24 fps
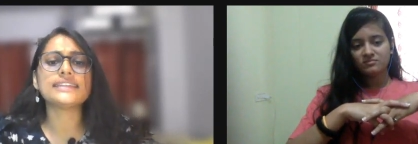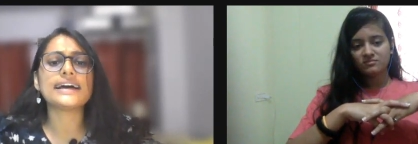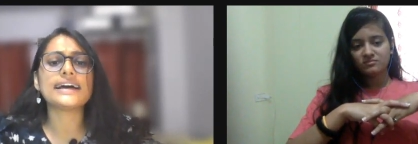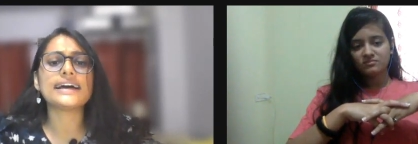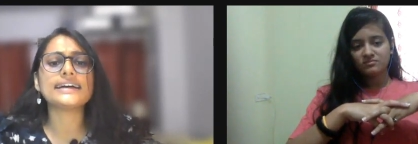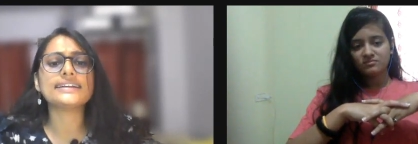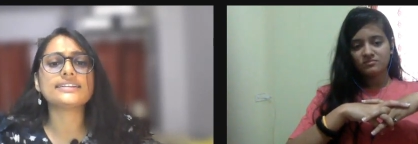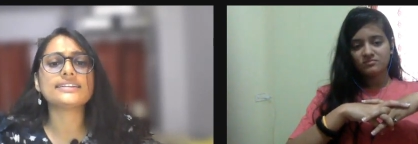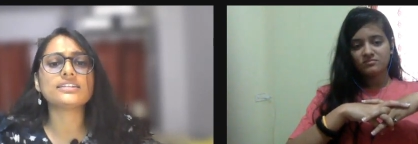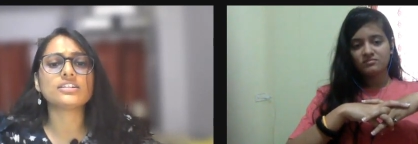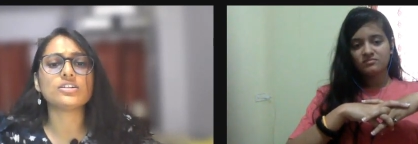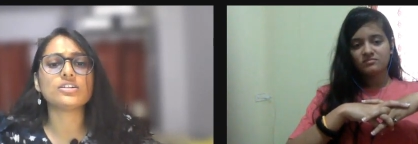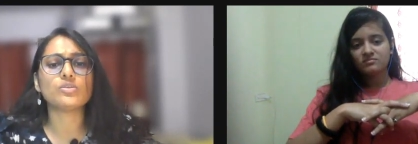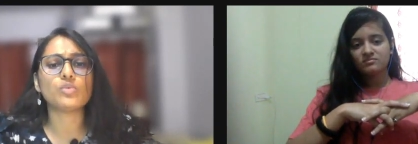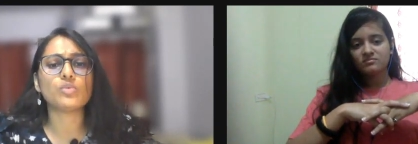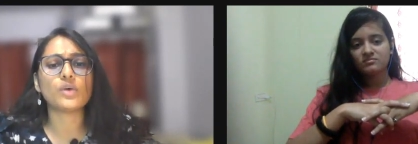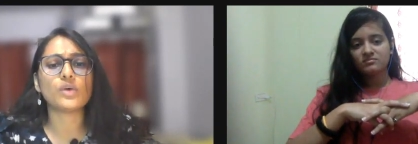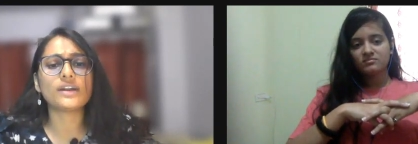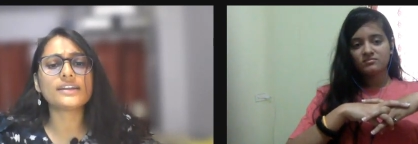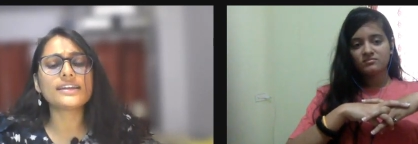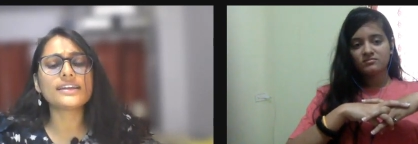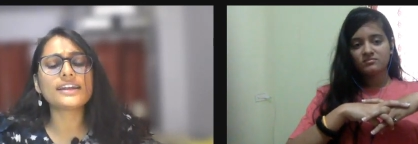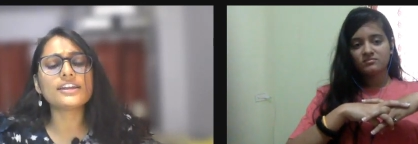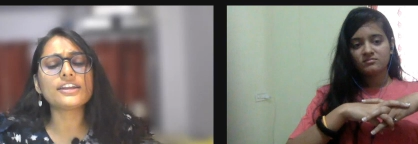Speaker 1: that
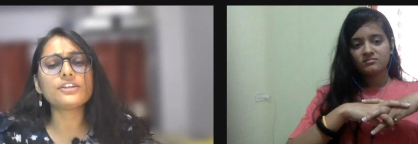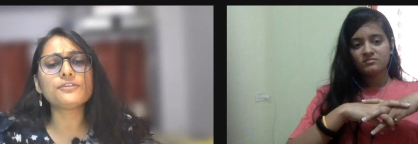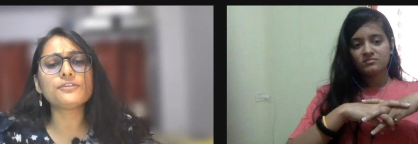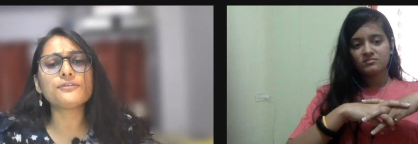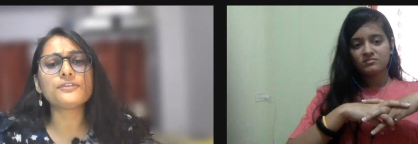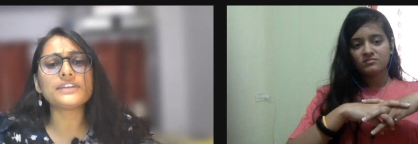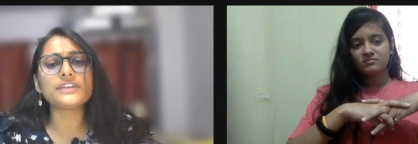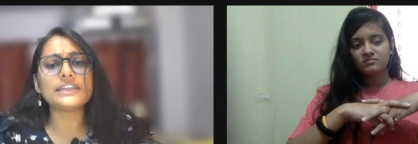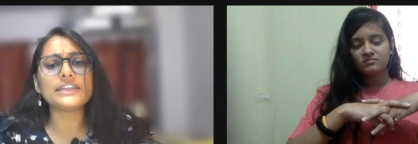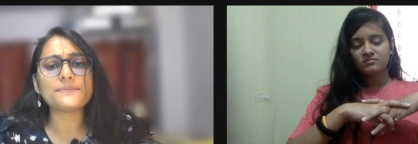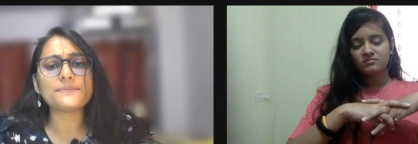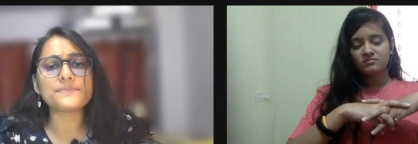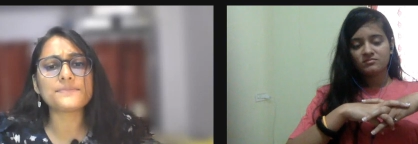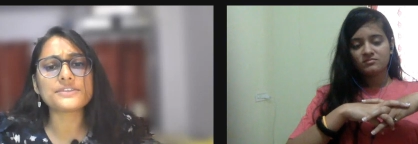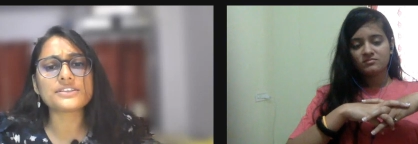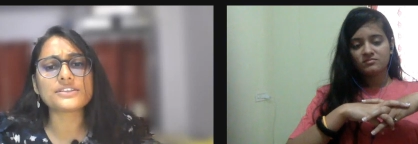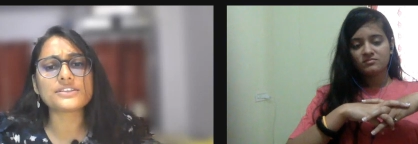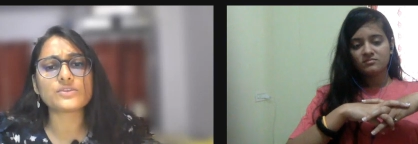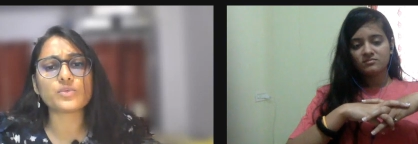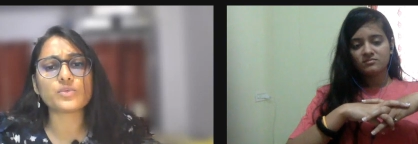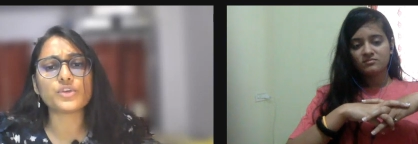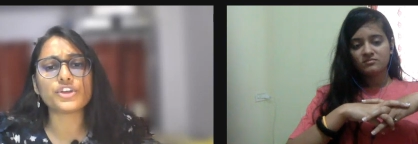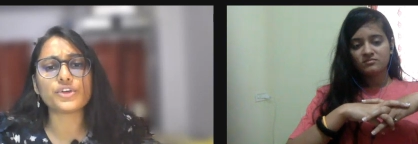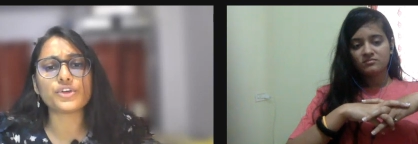what kind of tips
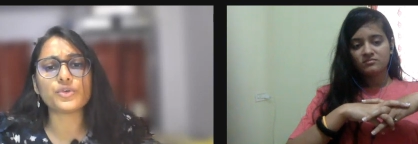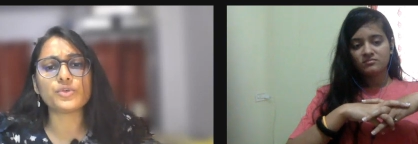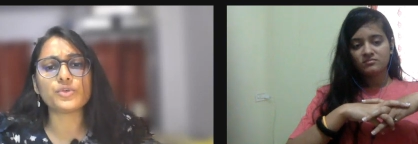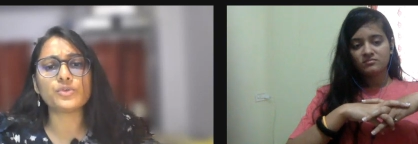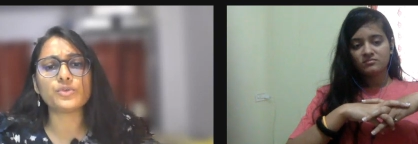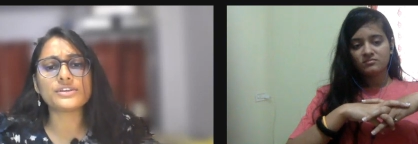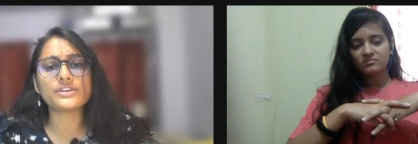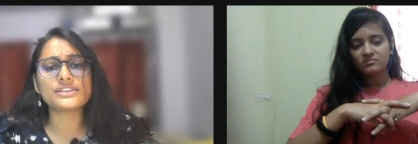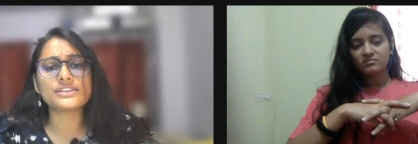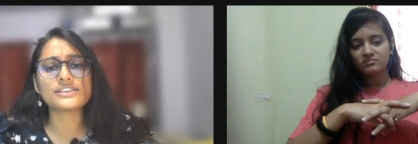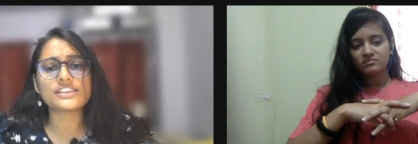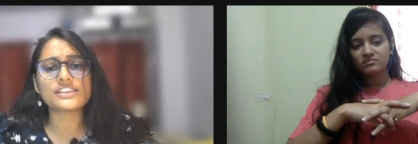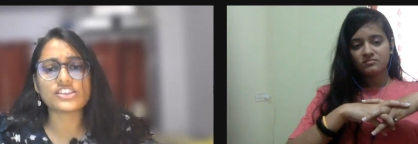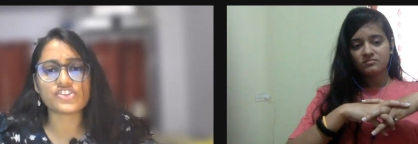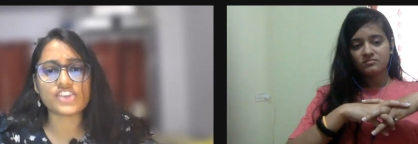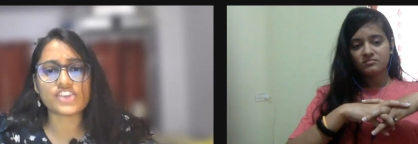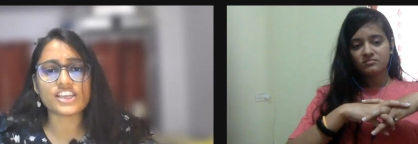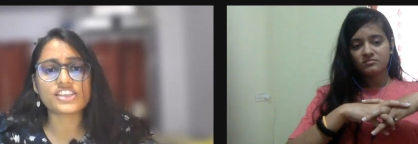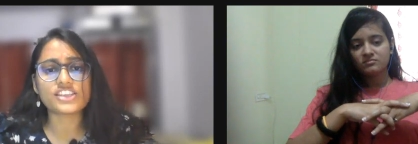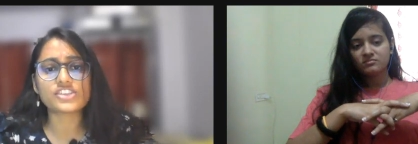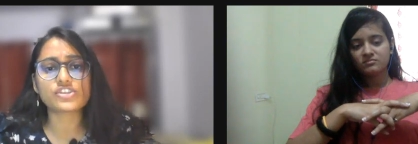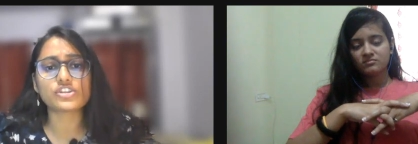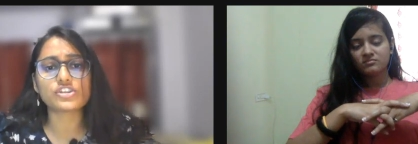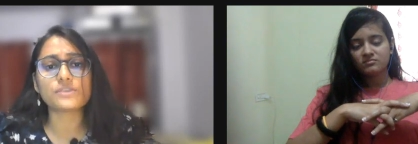would you
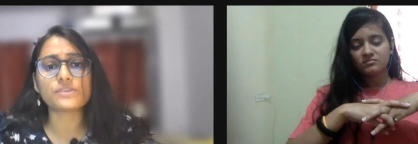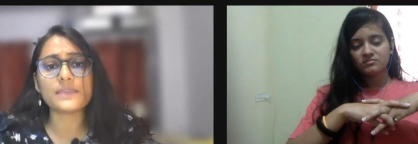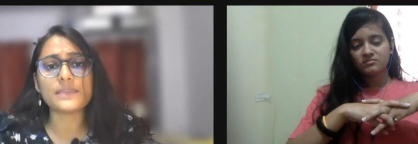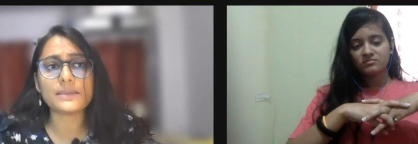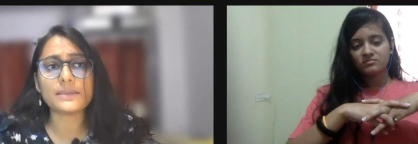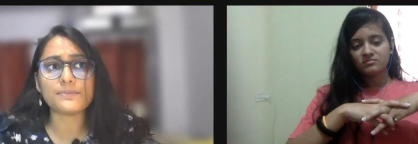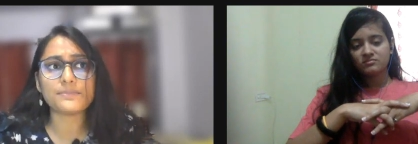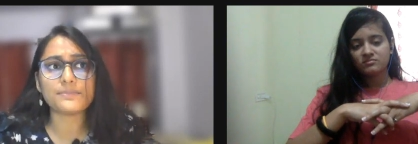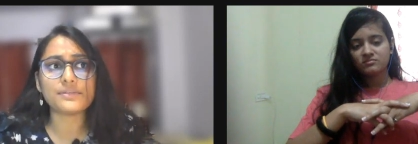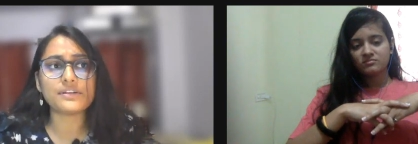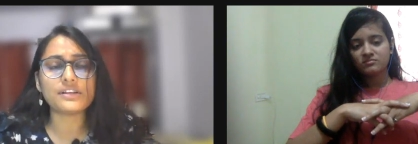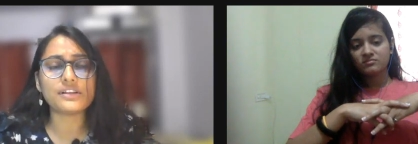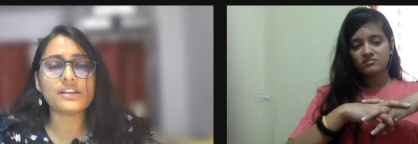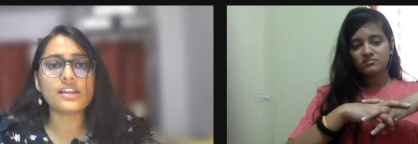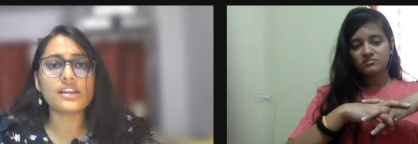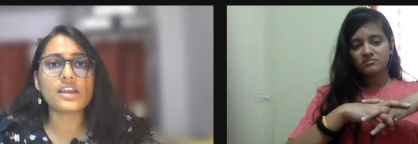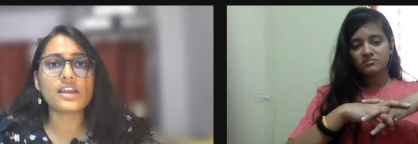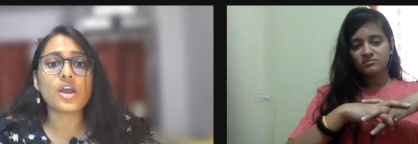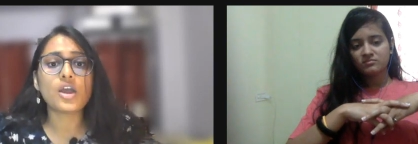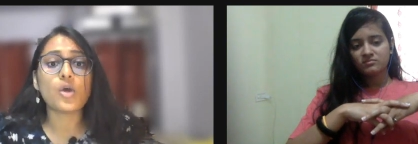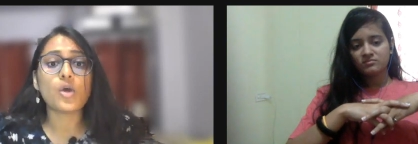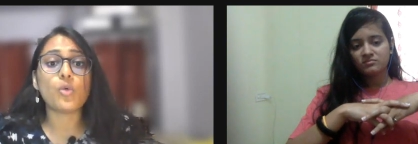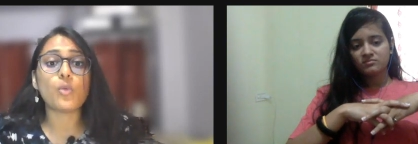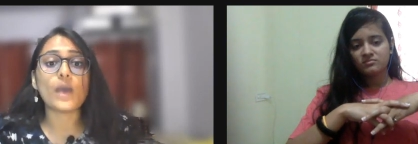suggest to the people
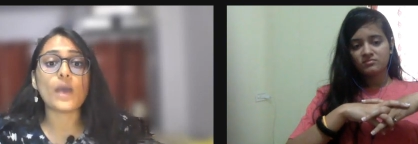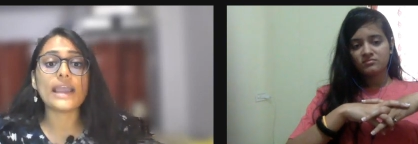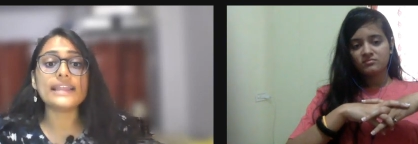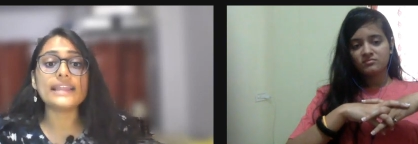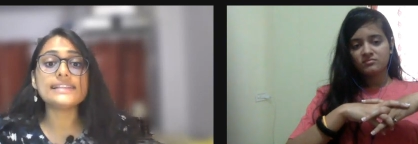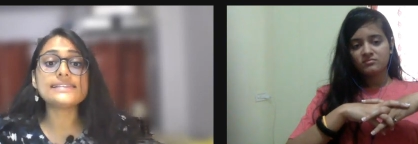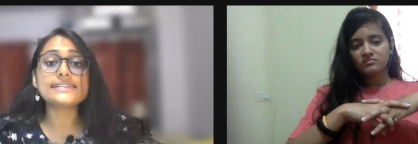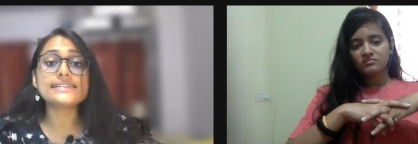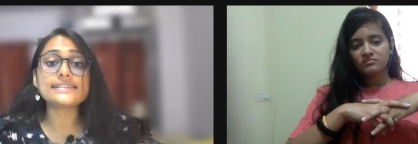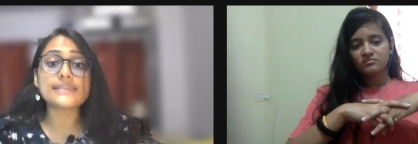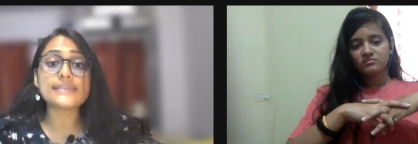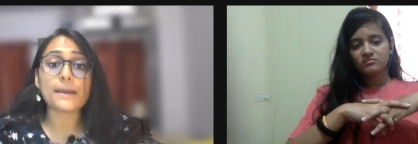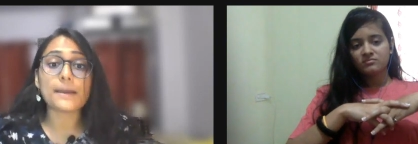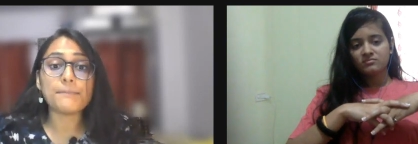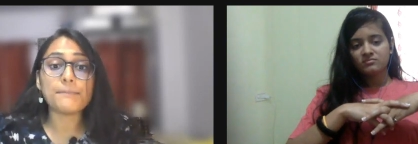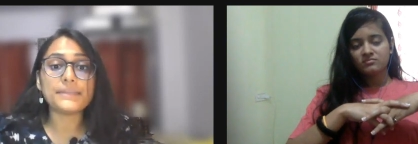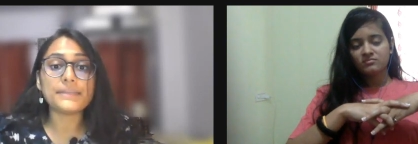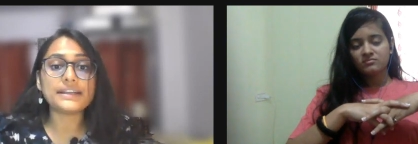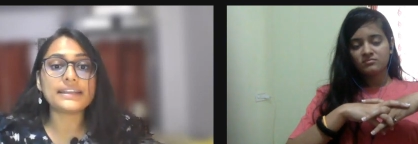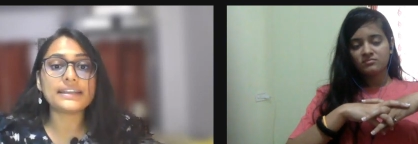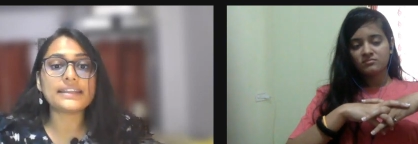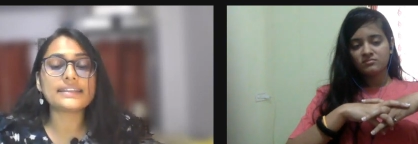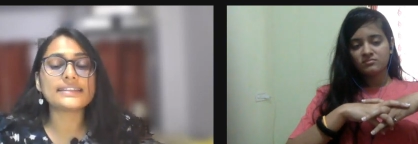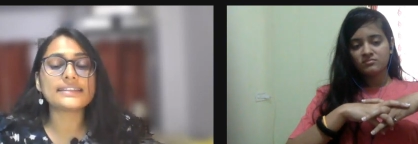while
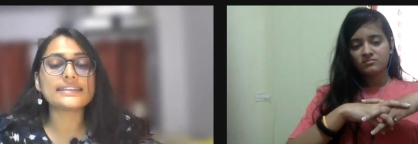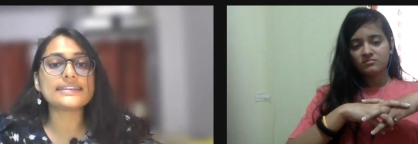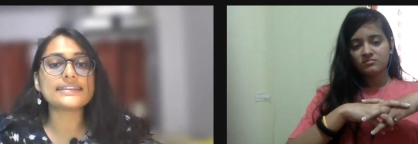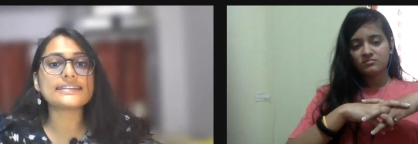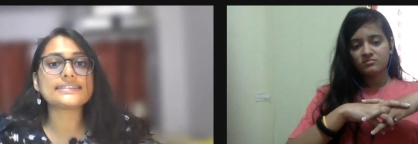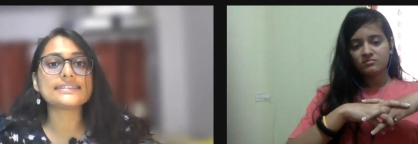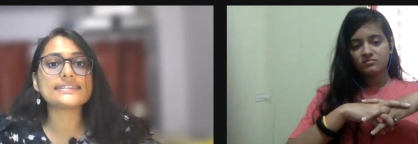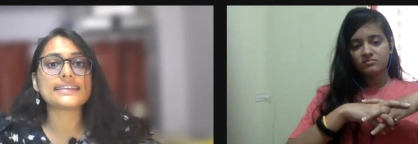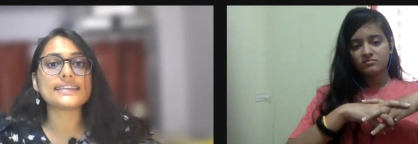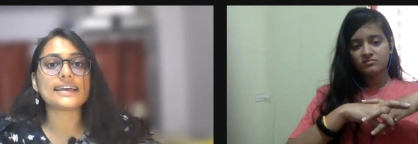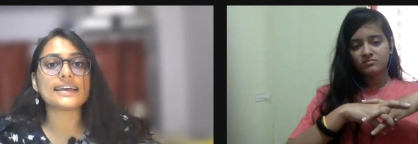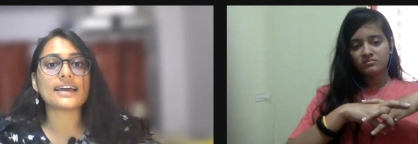submitting these